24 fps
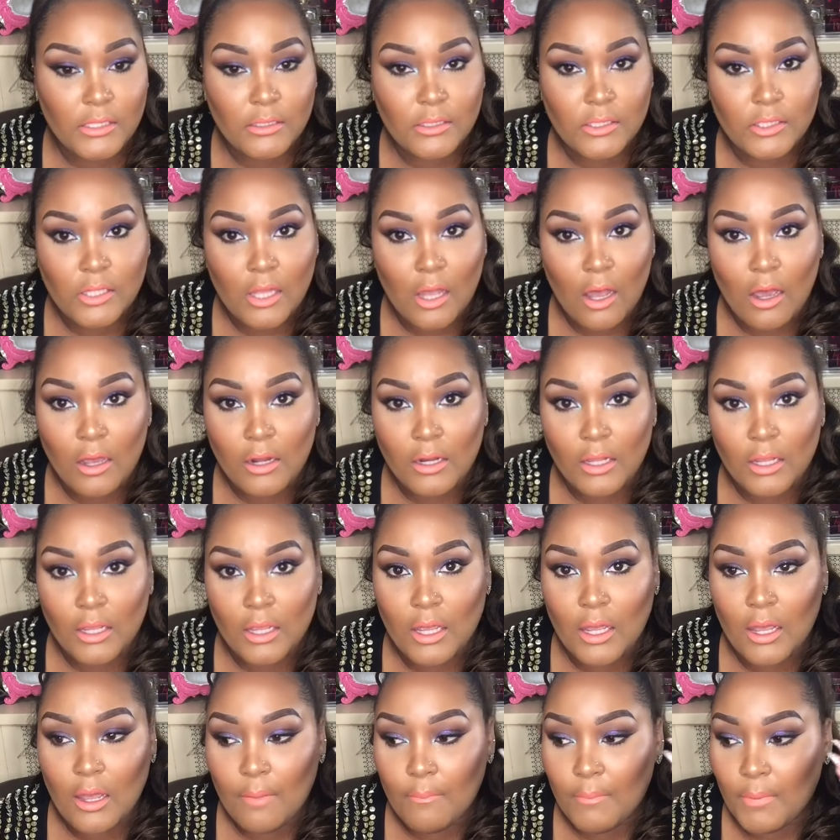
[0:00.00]
started
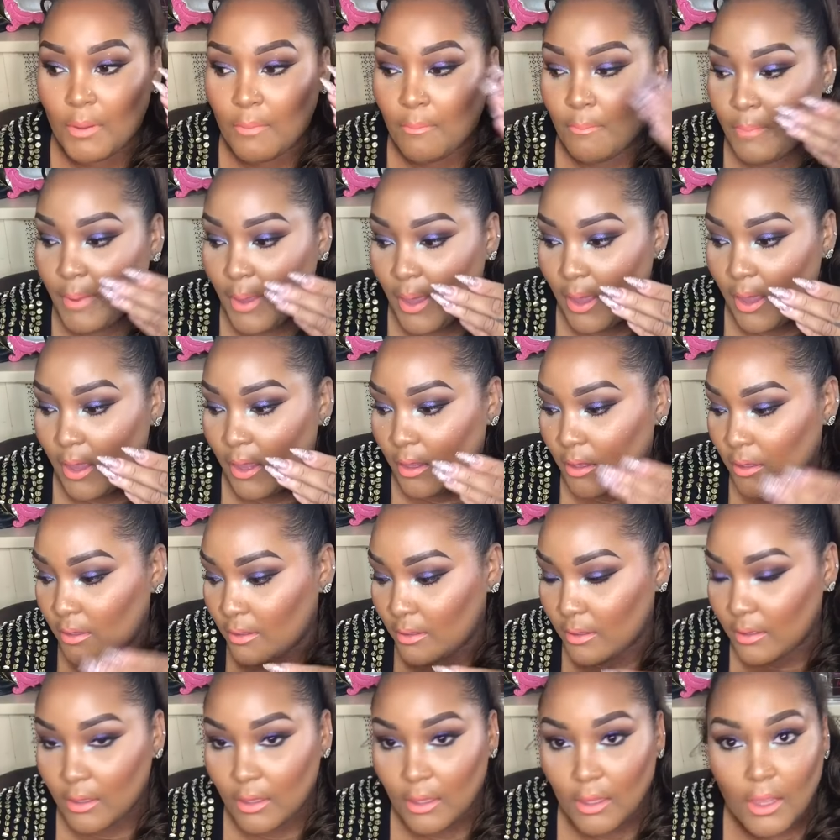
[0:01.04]
coming back,
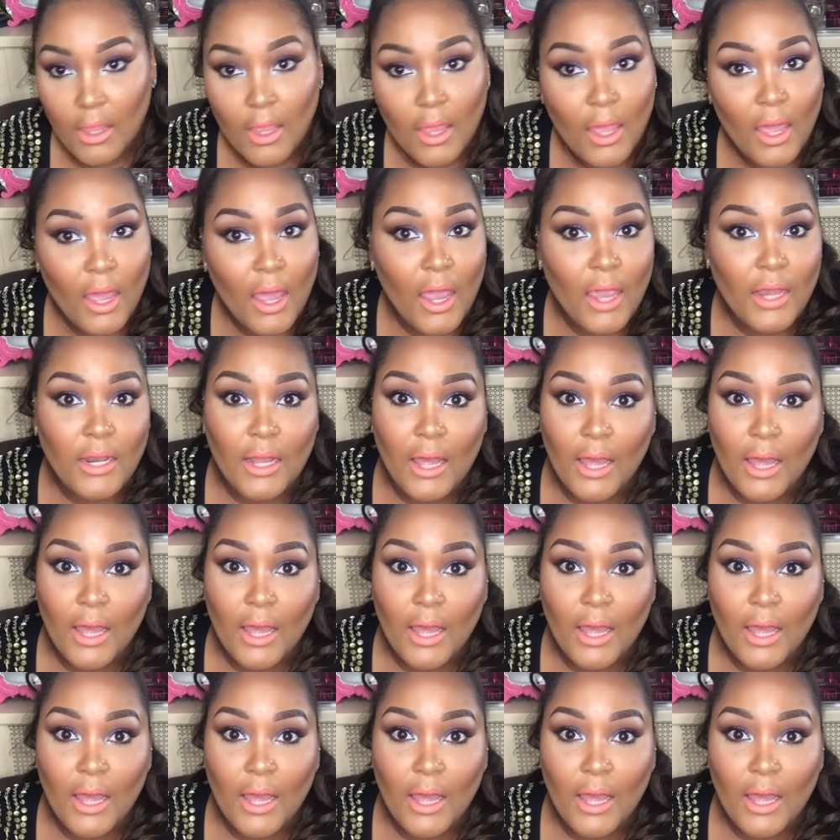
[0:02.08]
and